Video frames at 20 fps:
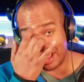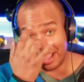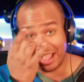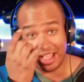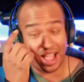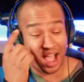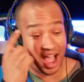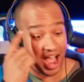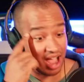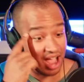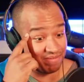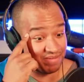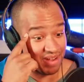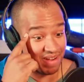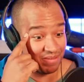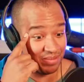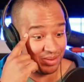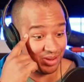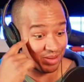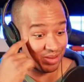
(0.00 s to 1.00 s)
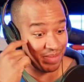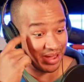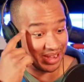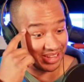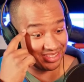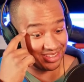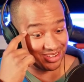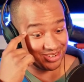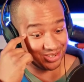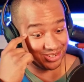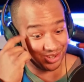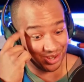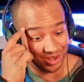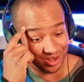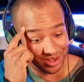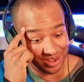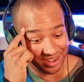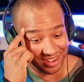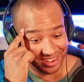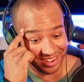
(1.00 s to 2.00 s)
I have never been able to make it this
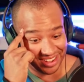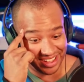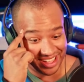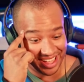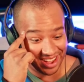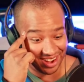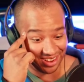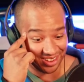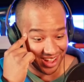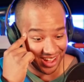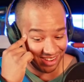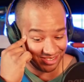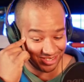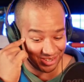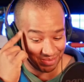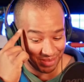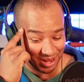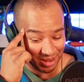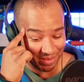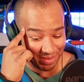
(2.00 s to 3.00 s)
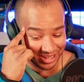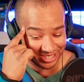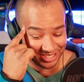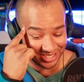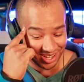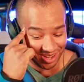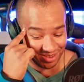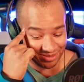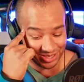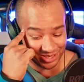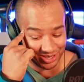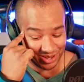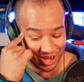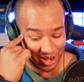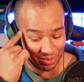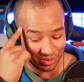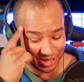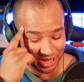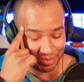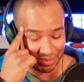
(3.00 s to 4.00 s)
long at a live stream by myself, so I
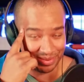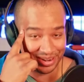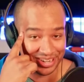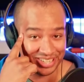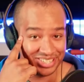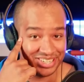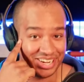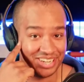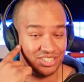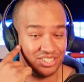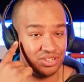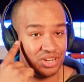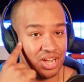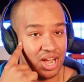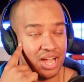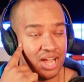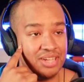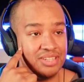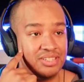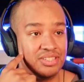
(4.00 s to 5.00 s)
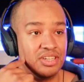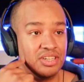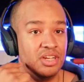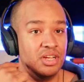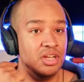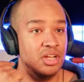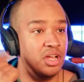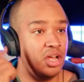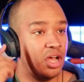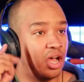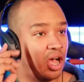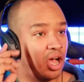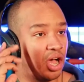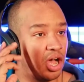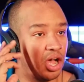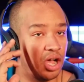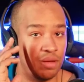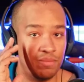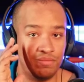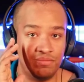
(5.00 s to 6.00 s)
really appreciate you guys
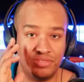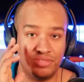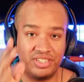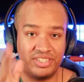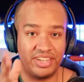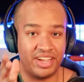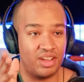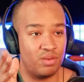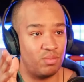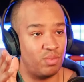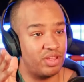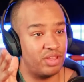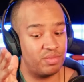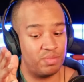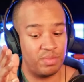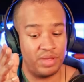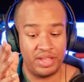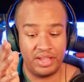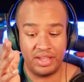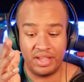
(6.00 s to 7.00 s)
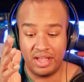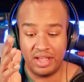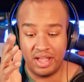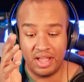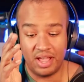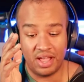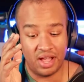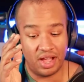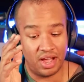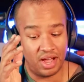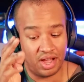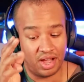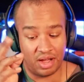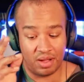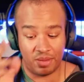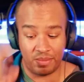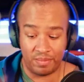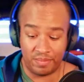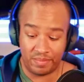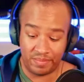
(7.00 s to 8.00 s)
um, sticking with me.
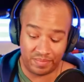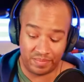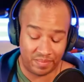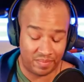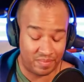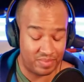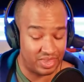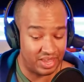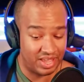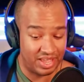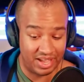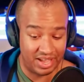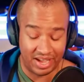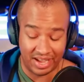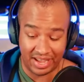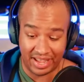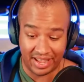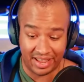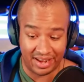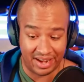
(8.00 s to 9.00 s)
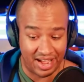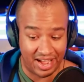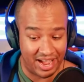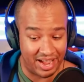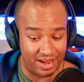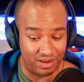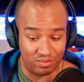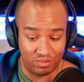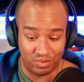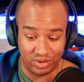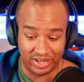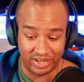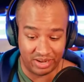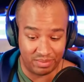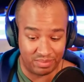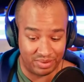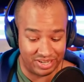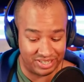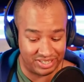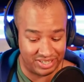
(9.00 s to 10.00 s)
Um, again, I really
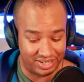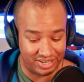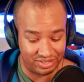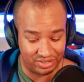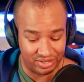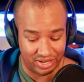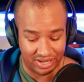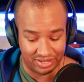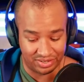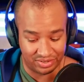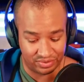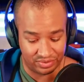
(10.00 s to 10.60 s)
appreciate you guys.